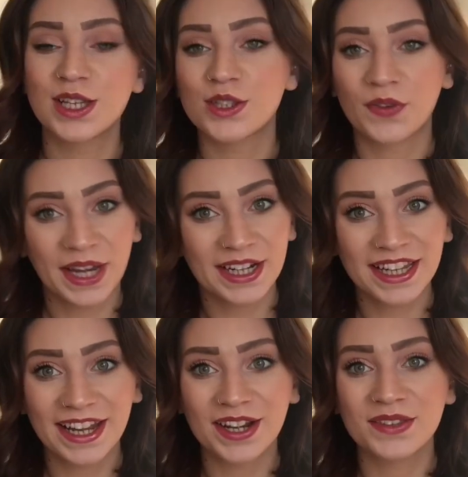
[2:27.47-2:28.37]
So for hair
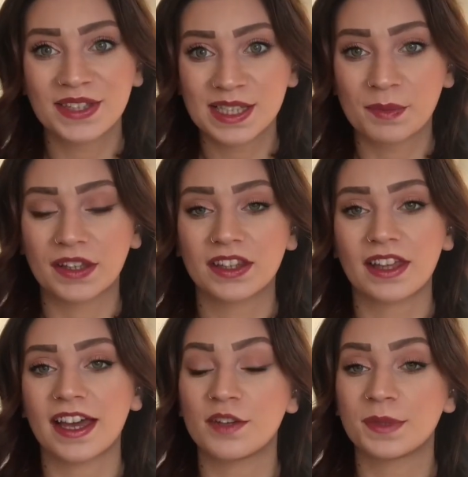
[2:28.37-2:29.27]
care this month,
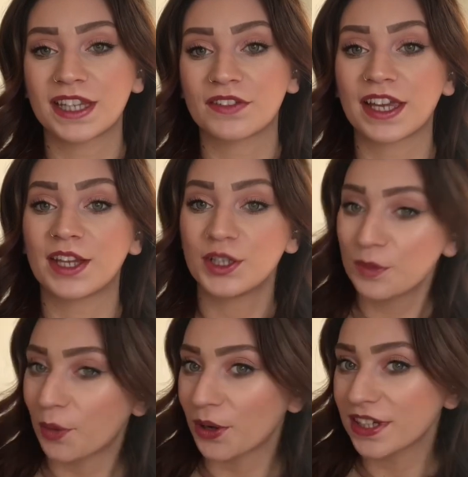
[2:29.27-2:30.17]
I have been loving a new
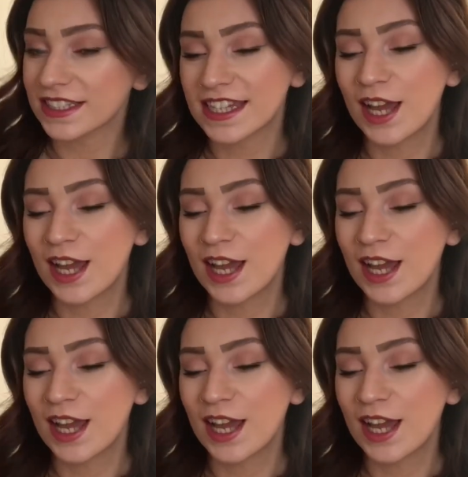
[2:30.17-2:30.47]
product.